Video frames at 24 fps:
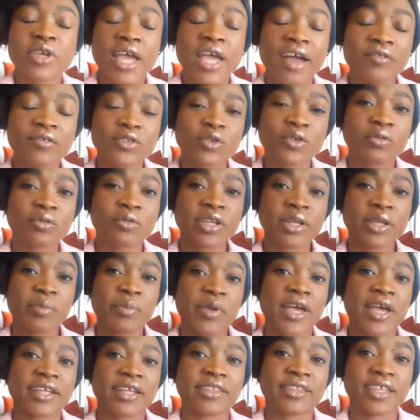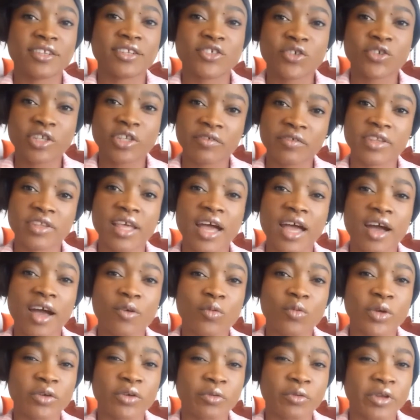have to really pay attention even how
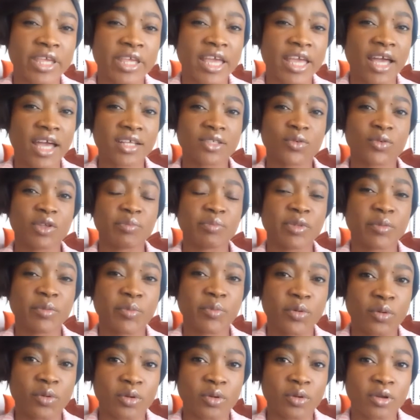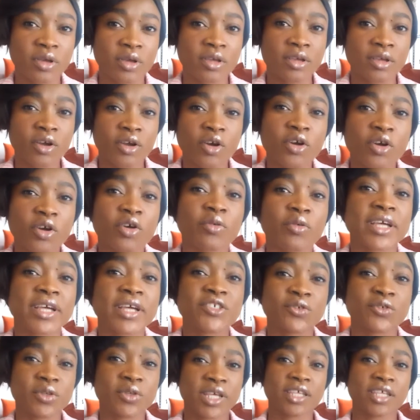we react when people
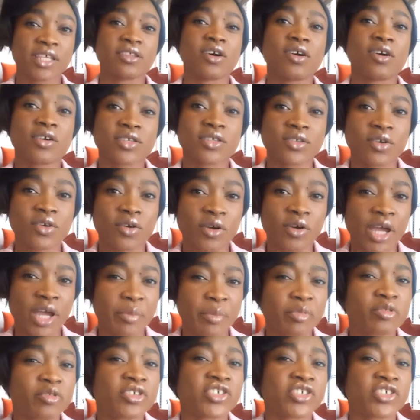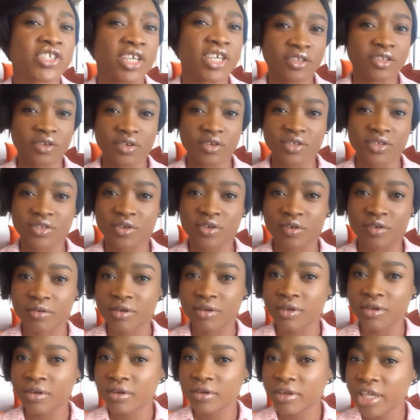congratulate us or appreciate us or
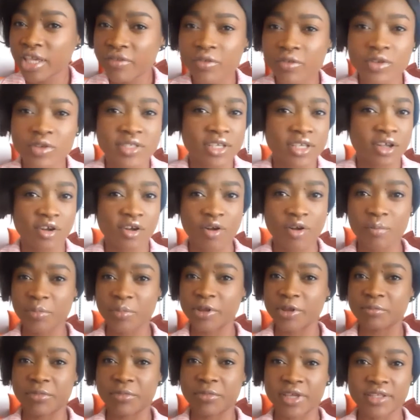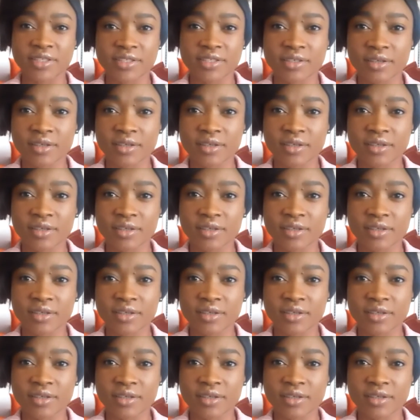give us a compliment.